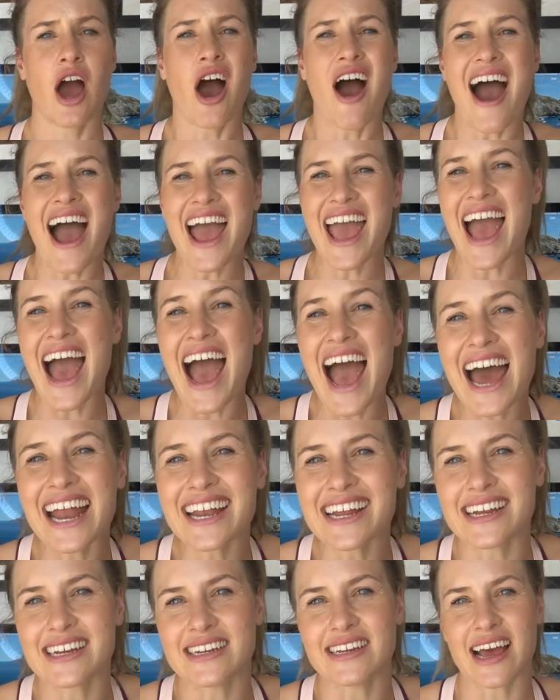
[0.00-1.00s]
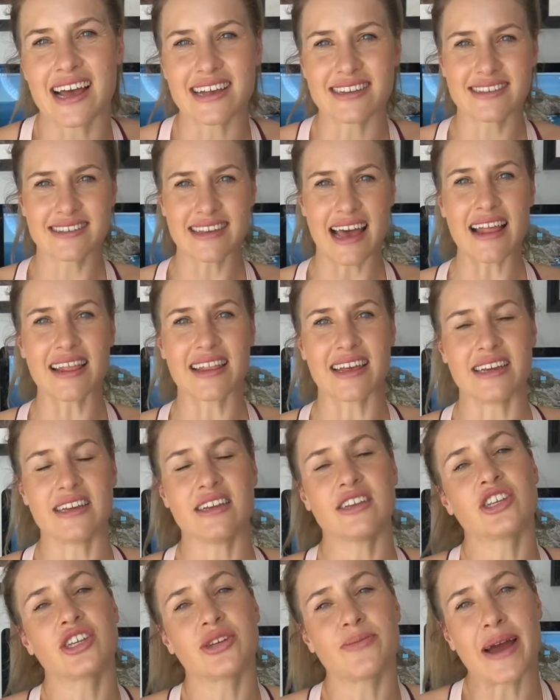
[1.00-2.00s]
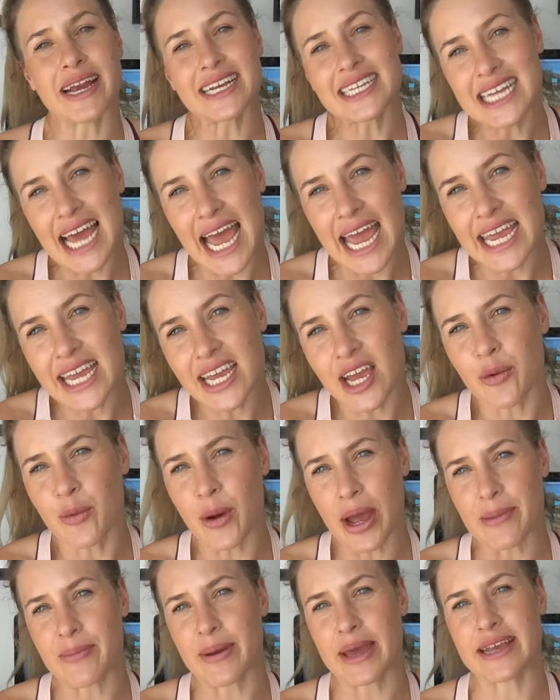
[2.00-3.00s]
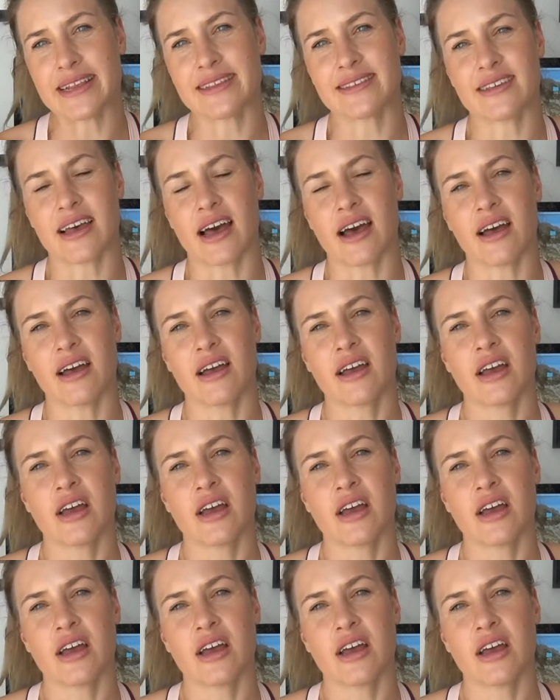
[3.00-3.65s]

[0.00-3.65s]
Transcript: I added a salad to my takeaway pizza.